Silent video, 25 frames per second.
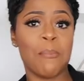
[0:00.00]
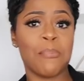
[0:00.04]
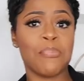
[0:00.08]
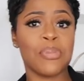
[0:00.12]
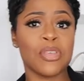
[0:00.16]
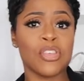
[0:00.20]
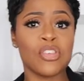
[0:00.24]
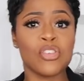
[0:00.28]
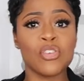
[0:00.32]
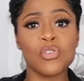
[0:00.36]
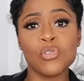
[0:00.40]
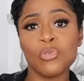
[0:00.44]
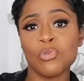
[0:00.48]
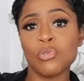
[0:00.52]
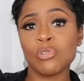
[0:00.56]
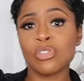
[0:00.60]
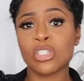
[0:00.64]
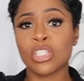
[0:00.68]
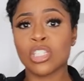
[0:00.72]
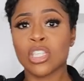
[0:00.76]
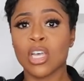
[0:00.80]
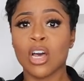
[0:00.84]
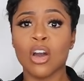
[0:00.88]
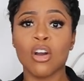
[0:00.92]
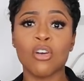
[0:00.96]

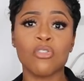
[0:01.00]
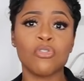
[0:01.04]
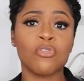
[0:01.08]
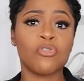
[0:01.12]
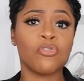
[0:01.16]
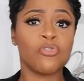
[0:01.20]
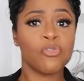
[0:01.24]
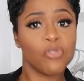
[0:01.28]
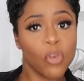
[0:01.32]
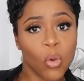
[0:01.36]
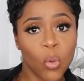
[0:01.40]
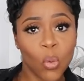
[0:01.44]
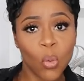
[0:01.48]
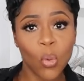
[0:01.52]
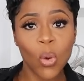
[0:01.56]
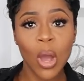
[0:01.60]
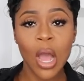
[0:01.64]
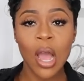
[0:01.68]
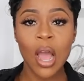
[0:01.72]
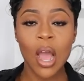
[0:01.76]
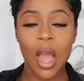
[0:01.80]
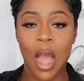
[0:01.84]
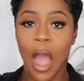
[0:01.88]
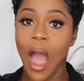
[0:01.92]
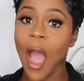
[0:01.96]
beautiful
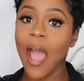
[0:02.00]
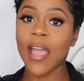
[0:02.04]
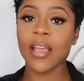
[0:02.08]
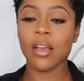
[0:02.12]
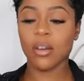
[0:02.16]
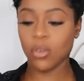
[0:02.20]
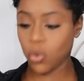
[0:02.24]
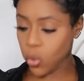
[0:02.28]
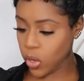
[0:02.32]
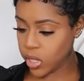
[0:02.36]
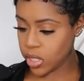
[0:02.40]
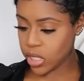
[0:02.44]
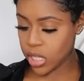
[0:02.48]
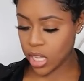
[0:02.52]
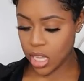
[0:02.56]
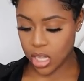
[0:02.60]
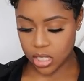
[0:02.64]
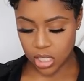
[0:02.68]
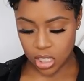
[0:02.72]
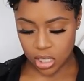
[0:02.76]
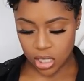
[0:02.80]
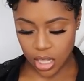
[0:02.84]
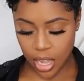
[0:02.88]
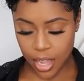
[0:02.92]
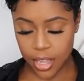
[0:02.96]
i honestly it's
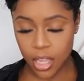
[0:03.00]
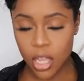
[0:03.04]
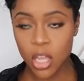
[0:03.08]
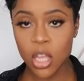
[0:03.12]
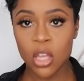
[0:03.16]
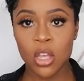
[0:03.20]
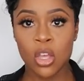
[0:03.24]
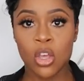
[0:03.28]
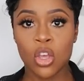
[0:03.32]
just like